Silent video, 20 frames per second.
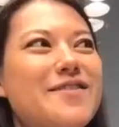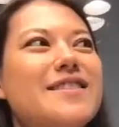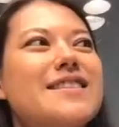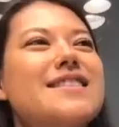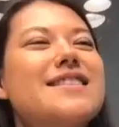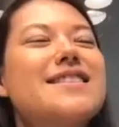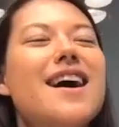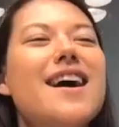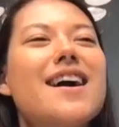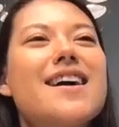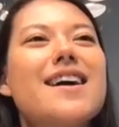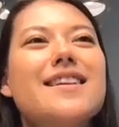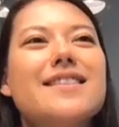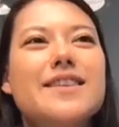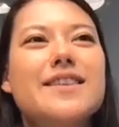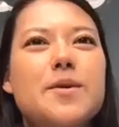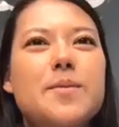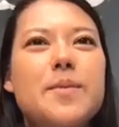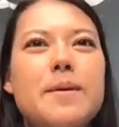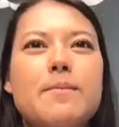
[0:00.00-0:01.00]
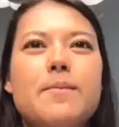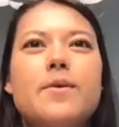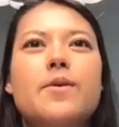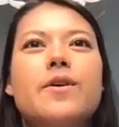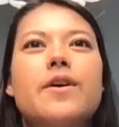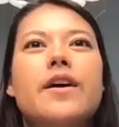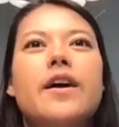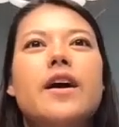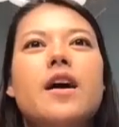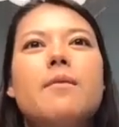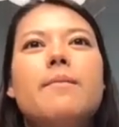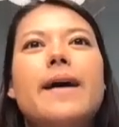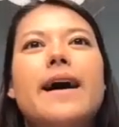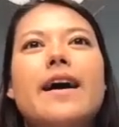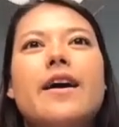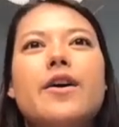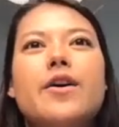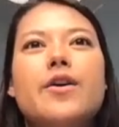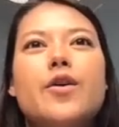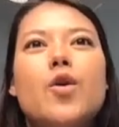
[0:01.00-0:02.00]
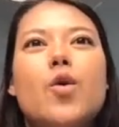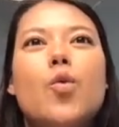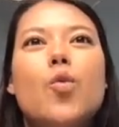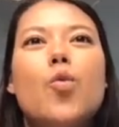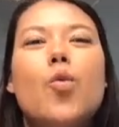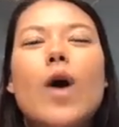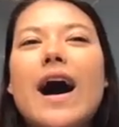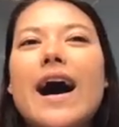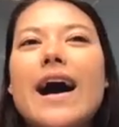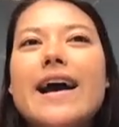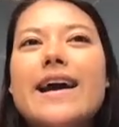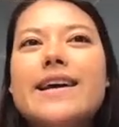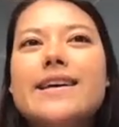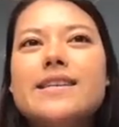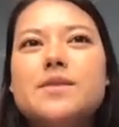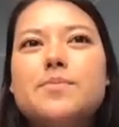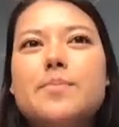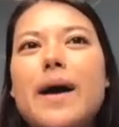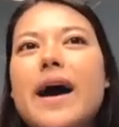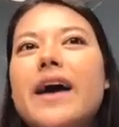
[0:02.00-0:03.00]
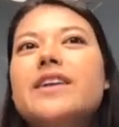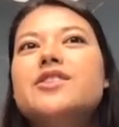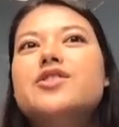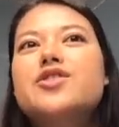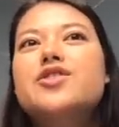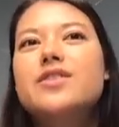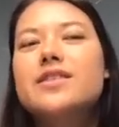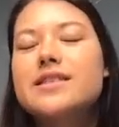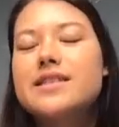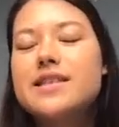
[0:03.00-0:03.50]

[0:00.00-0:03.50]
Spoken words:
Let's talk a little bit more about why is pet insurance